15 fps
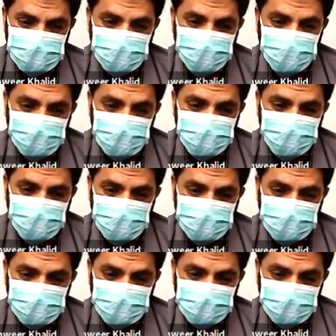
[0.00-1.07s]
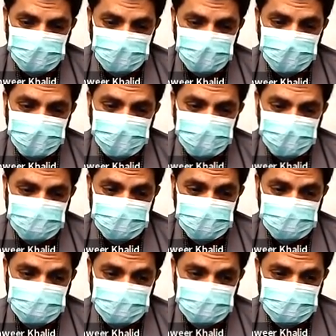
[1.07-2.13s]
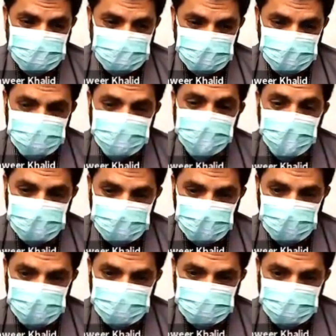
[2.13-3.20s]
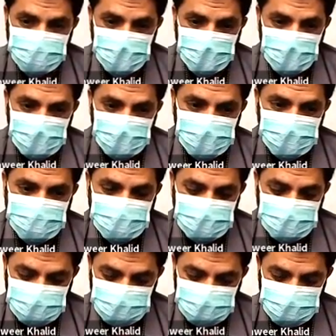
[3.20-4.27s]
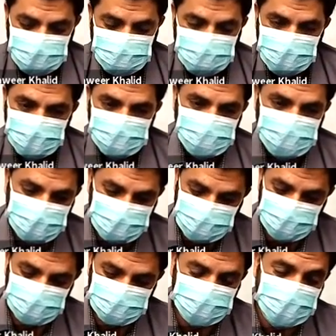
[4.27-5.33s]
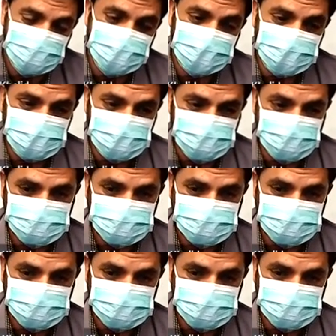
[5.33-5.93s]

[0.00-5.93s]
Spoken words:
going for the repeated paracentesis, it can be option which can reduce the formation of the ascites.